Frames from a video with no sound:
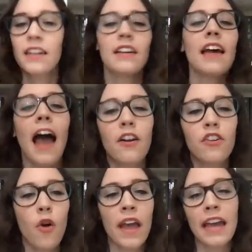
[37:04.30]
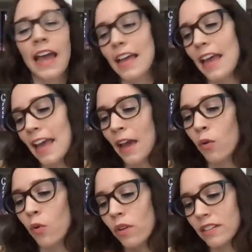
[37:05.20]
I don't know, it
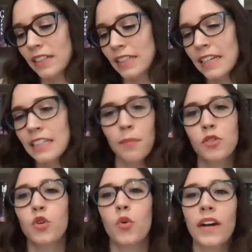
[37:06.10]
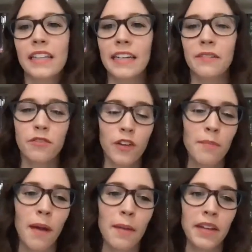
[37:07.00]
cleaned up too quickly, in
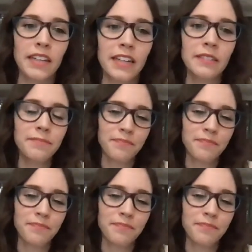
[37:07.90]
my opinion.